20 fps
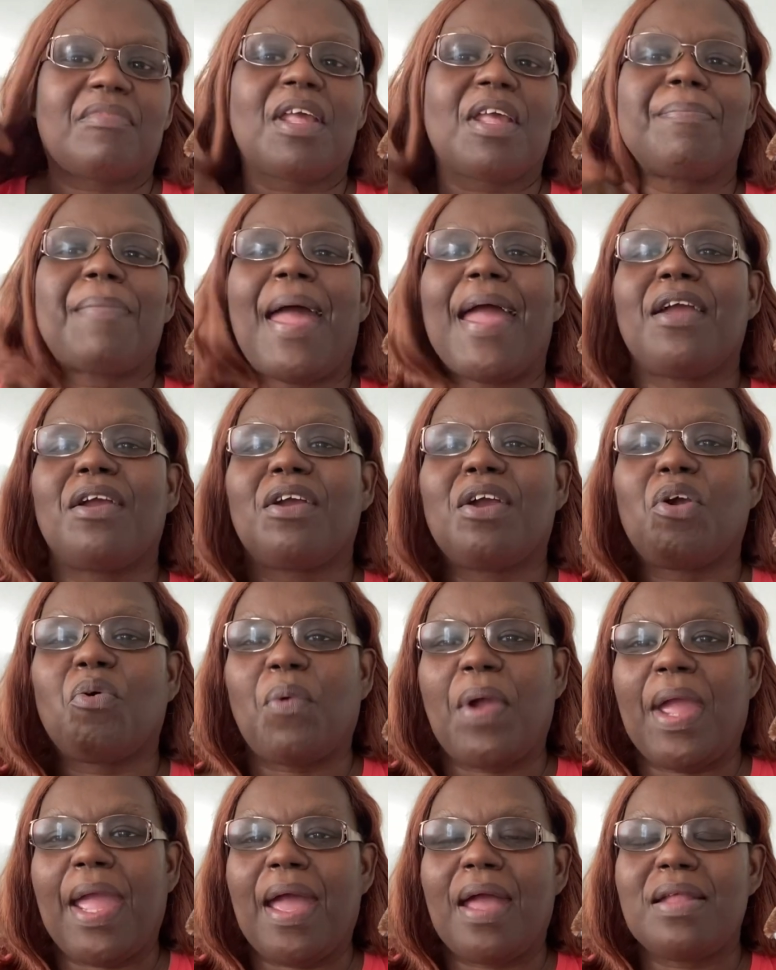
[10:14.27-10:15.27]
my
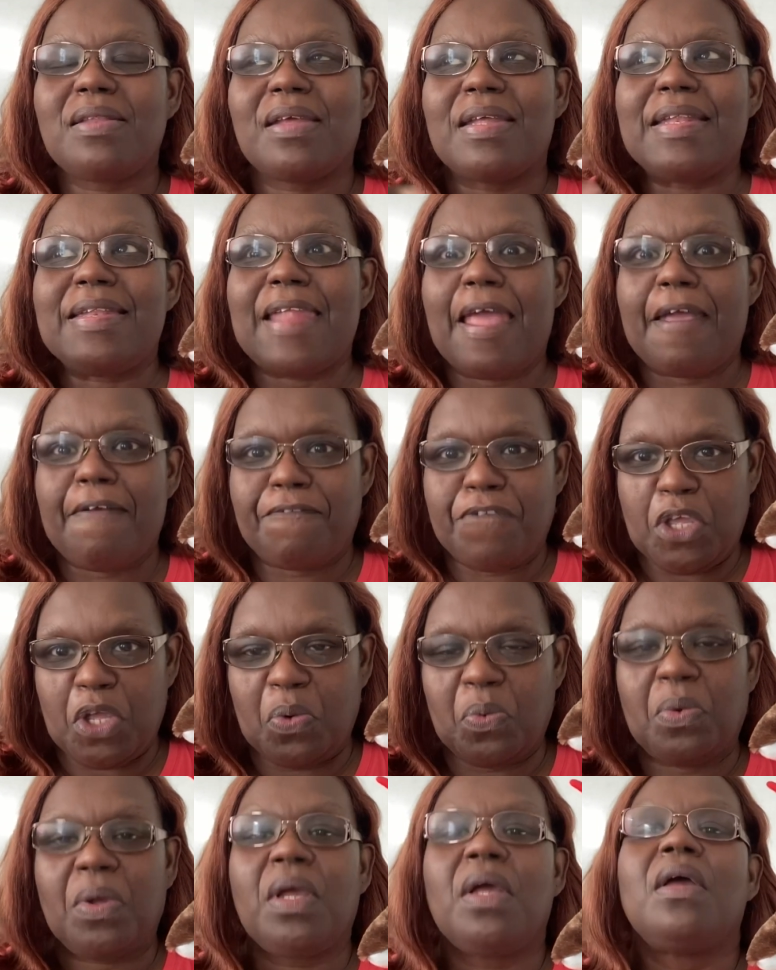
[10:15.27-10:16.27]
grandnephew.